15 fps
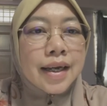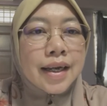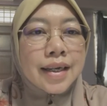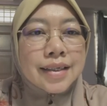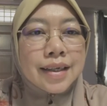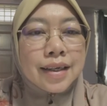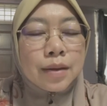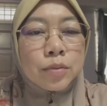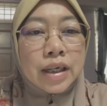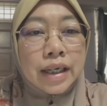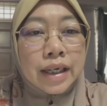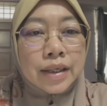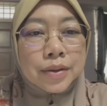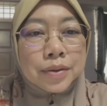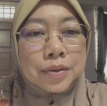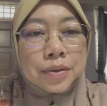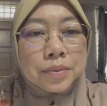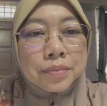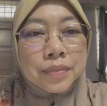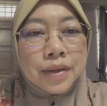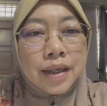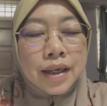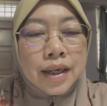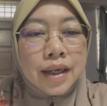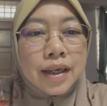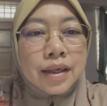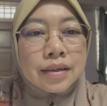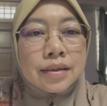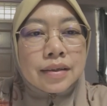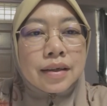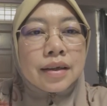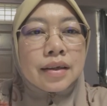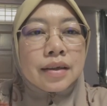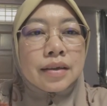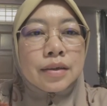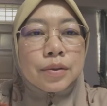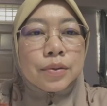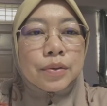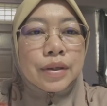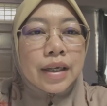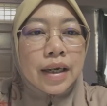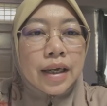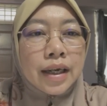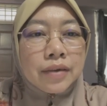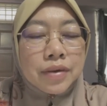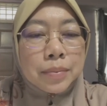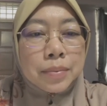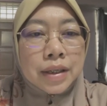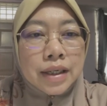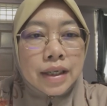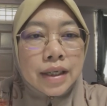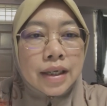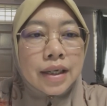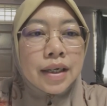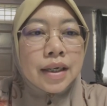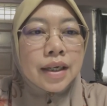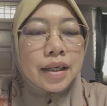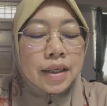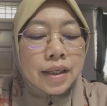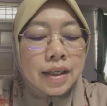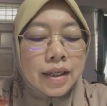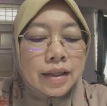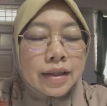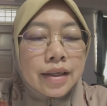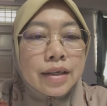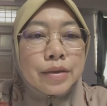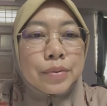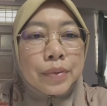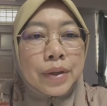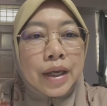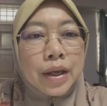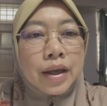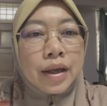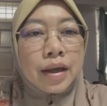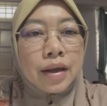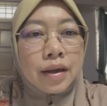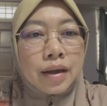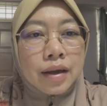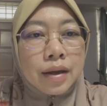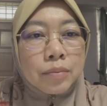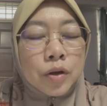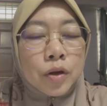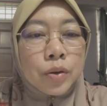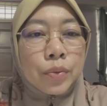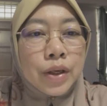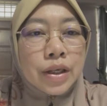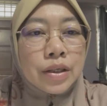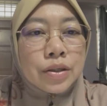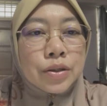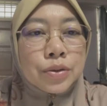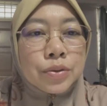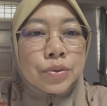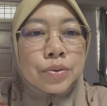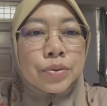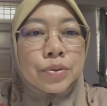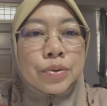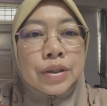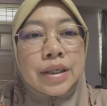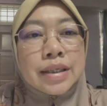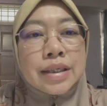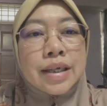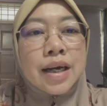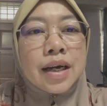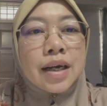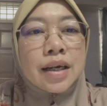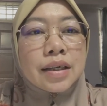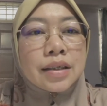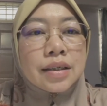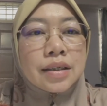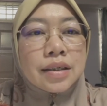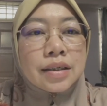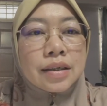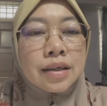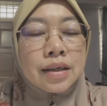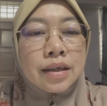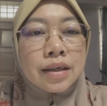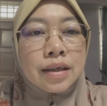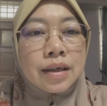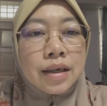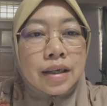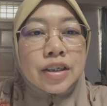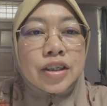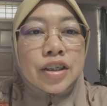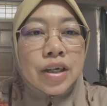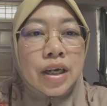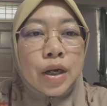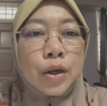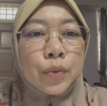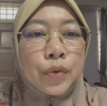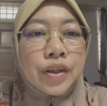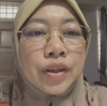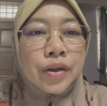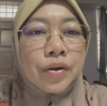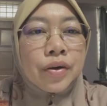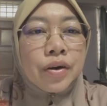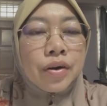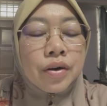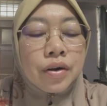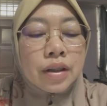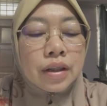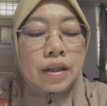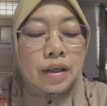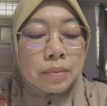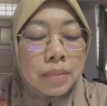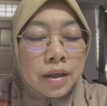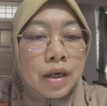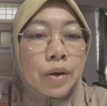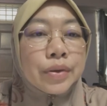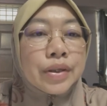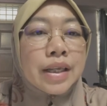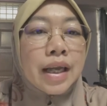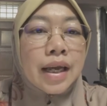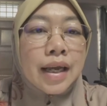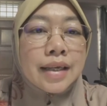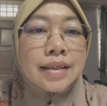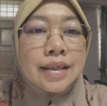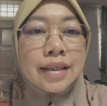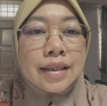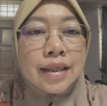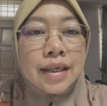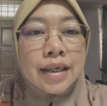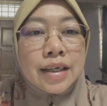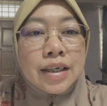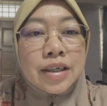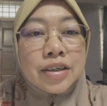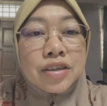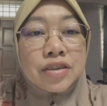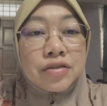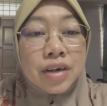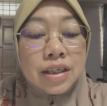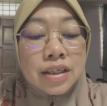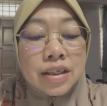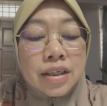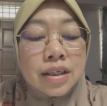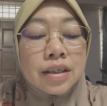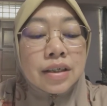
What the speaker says: Assalamualaikum and good day everybody. This week I'm going to discuss and share with you all about ICT in instruction,